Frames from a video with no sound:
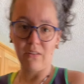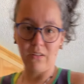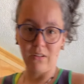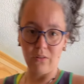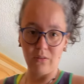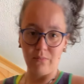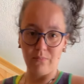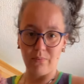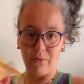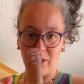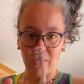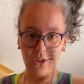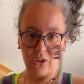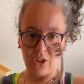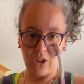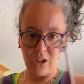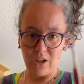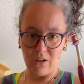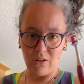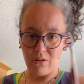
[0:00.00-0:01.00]
little brush
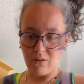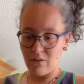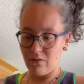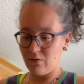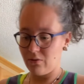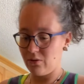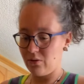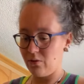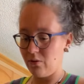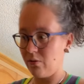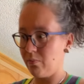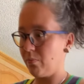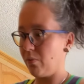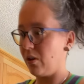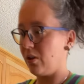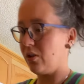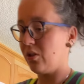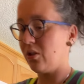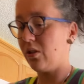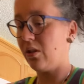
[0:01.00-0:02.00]
here, a little
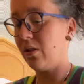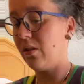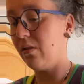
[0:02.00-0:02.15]
toothbrush,